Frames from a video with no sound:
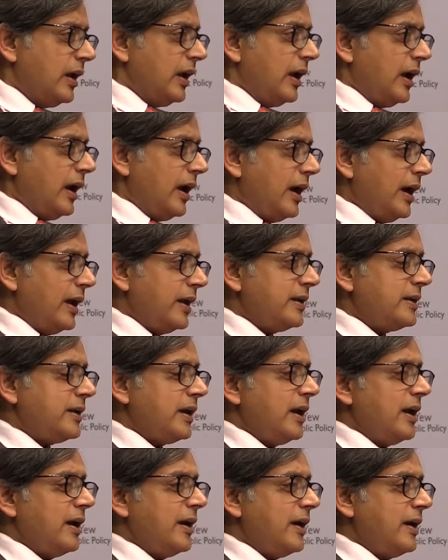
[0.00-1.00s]
And
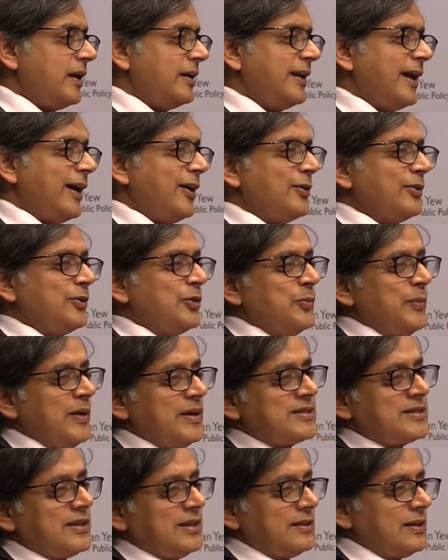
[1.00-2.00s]
uh, now you may
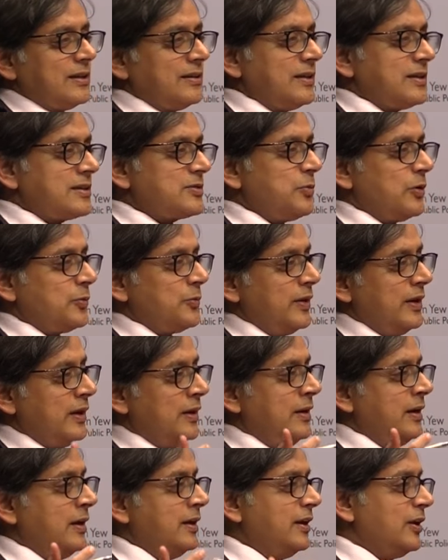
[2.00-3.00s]
say that this, what we
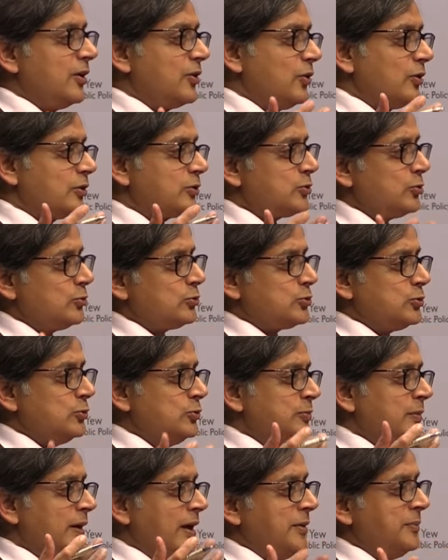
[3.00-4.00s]
in India call tu tu
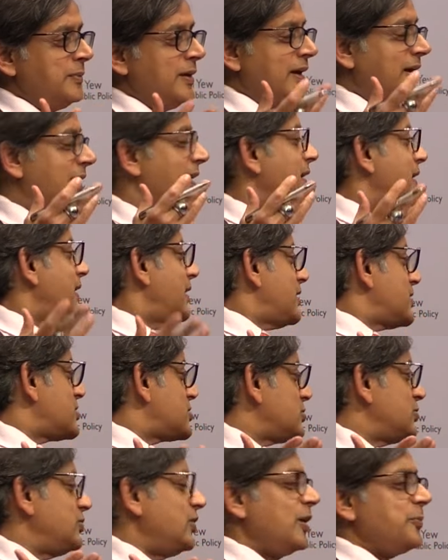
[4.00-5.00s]
meh meh,
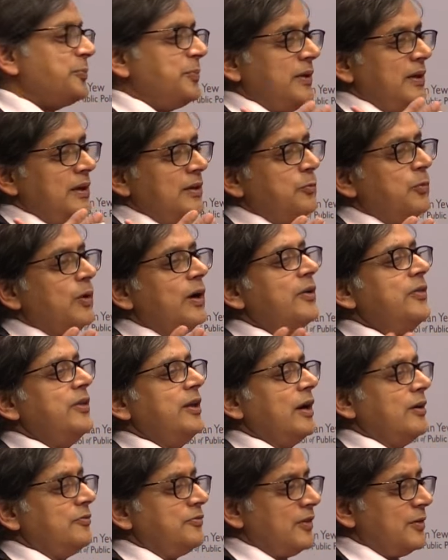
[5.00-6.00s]
should not be worthy
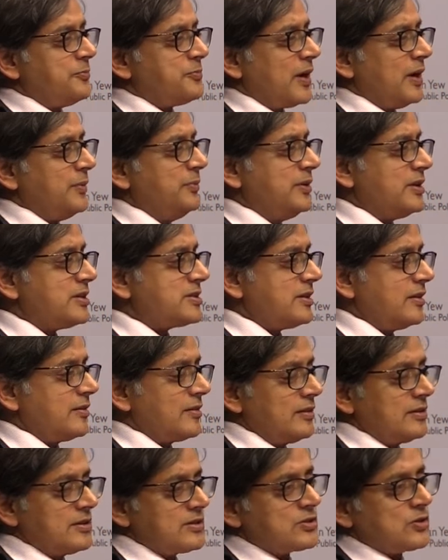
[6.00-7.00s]
of a prime ministerial
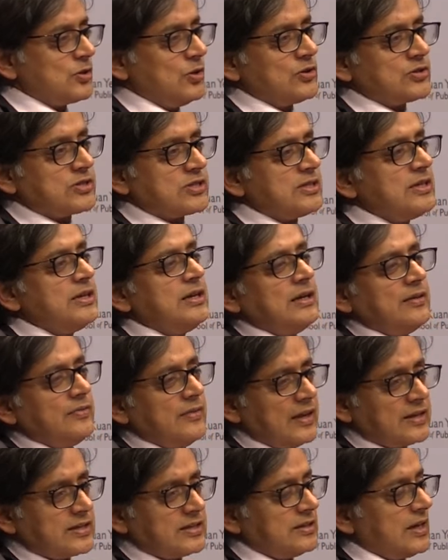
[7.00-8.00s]
discourse.
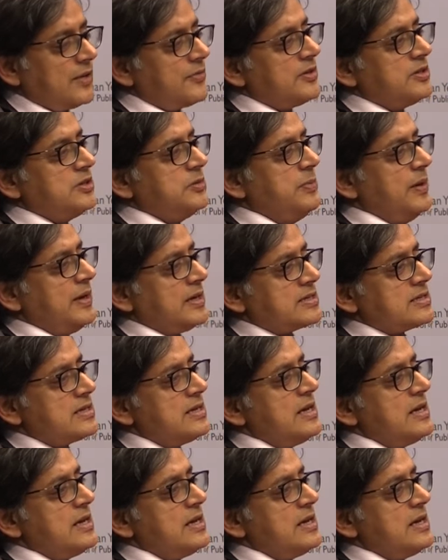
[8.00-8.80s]
That's another debate.